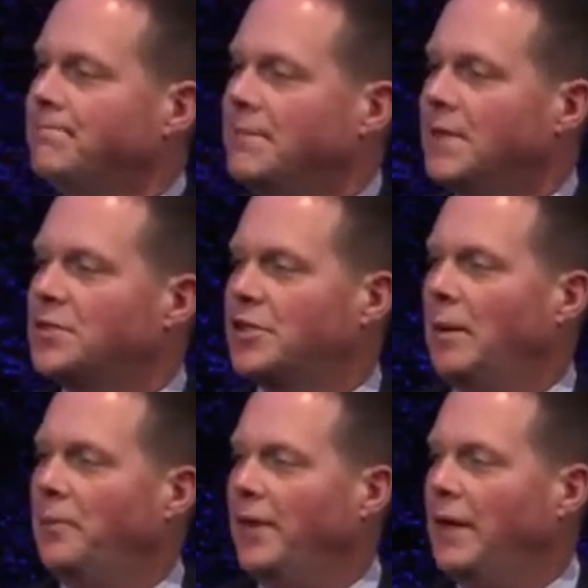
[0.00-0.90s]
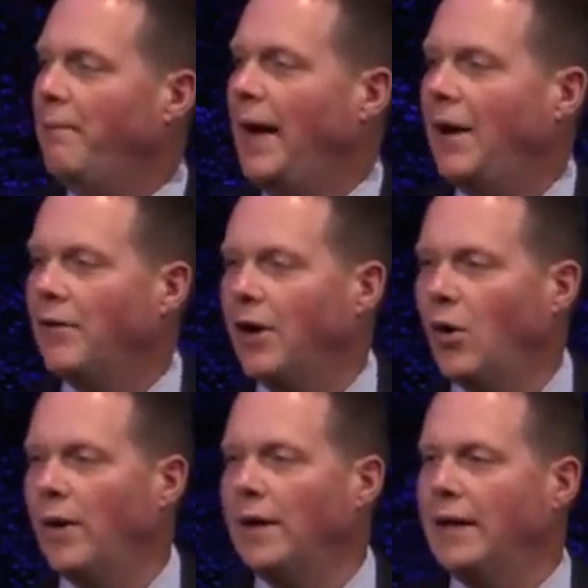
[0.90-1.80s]
Something about
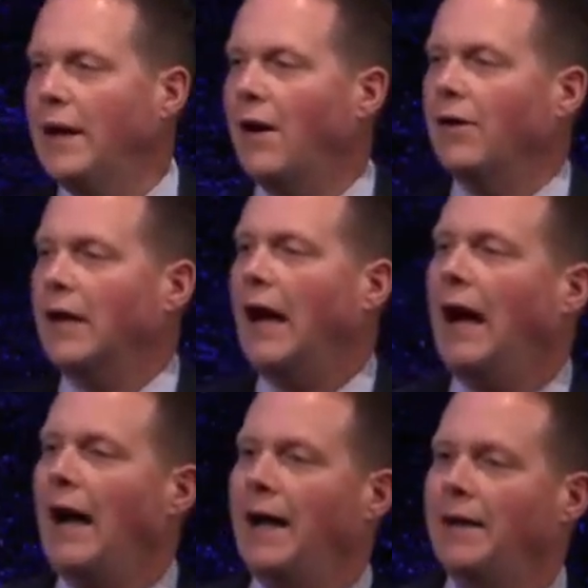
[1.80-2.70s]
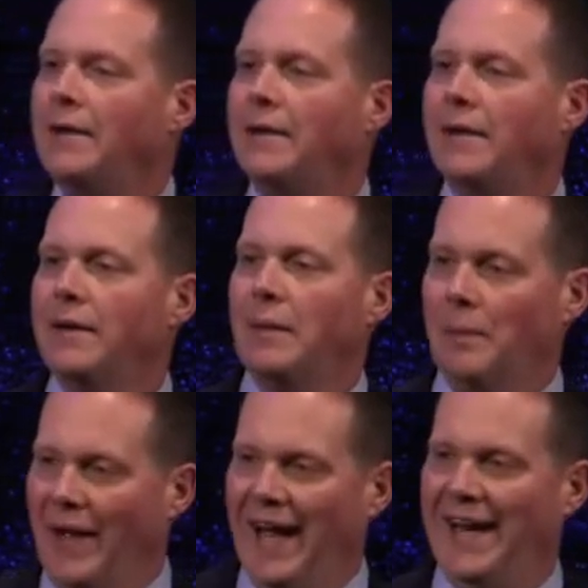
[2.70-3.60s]
knowing that our God
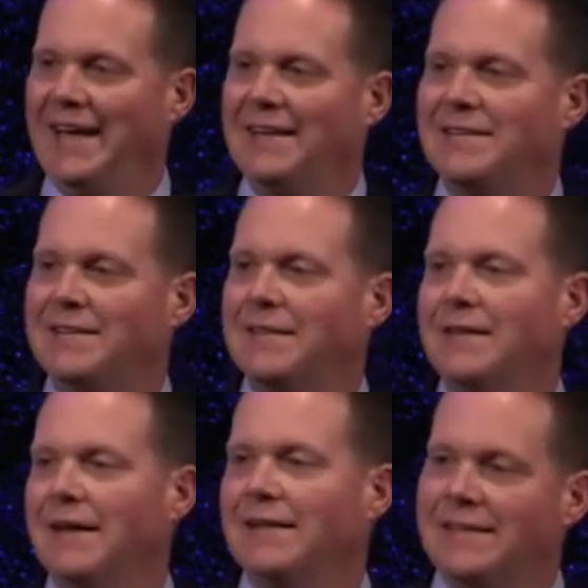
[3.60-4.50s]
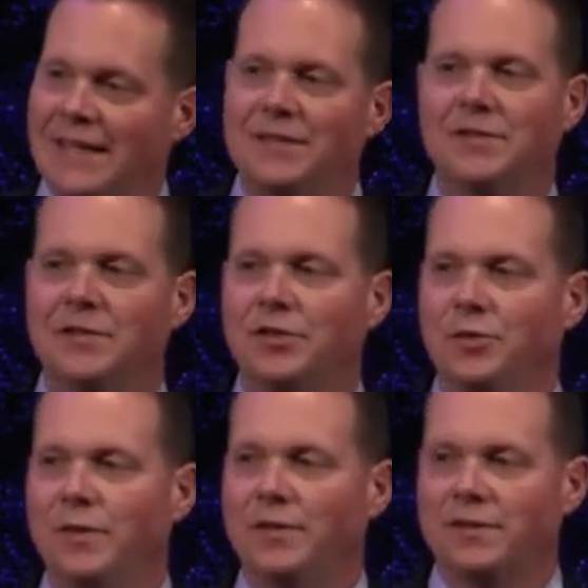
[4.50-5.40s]
pays attention
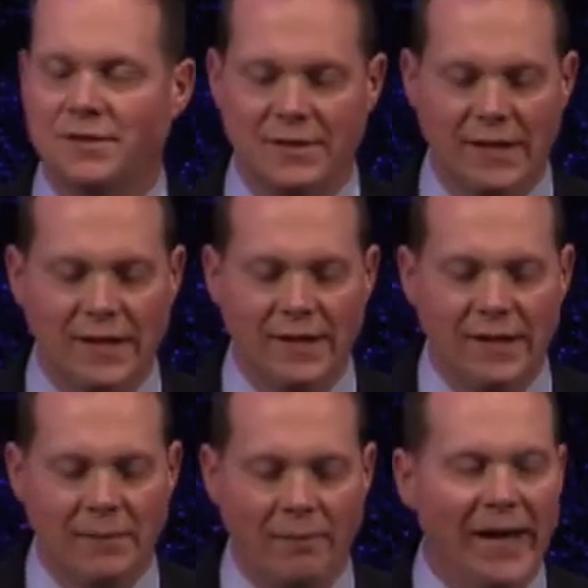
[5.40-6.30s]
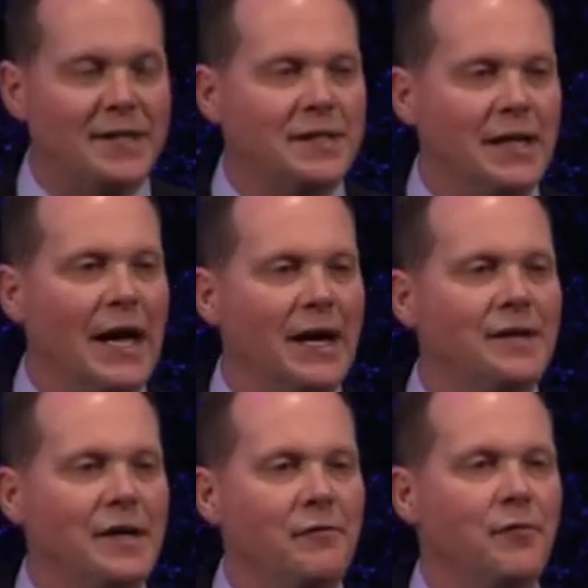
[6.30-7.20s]
to us makes a lot
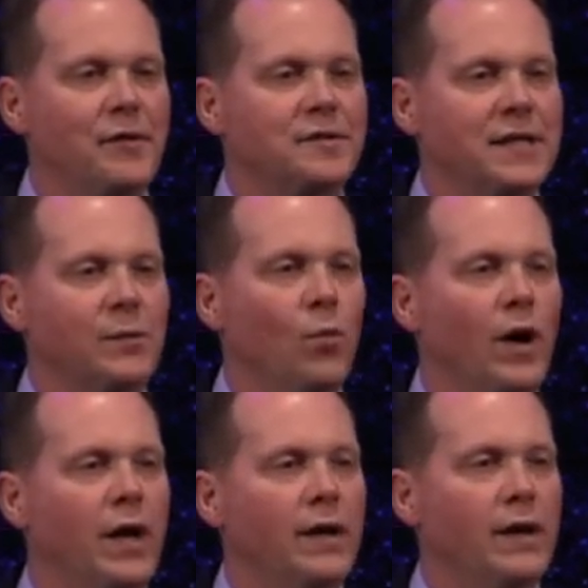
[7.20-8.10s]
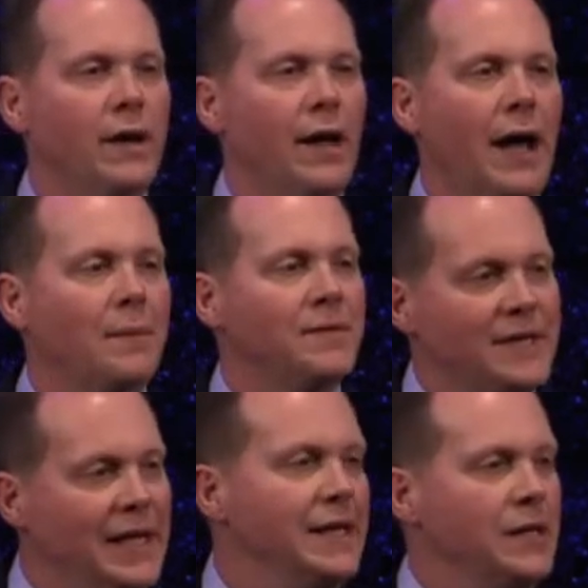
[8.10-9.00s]
of difference in what I'm
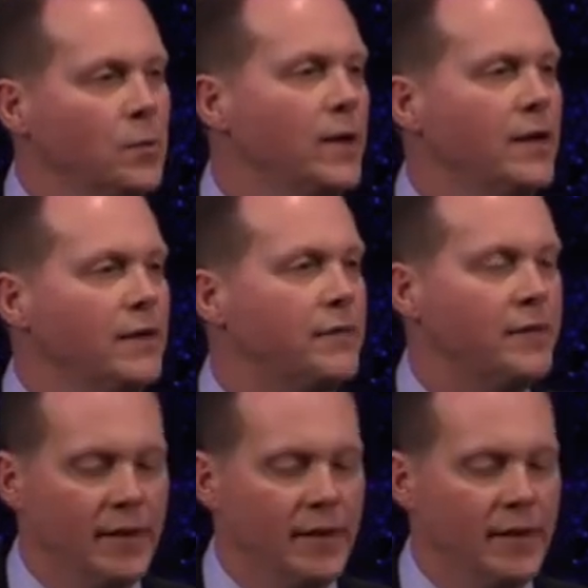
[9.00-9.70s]
dealing with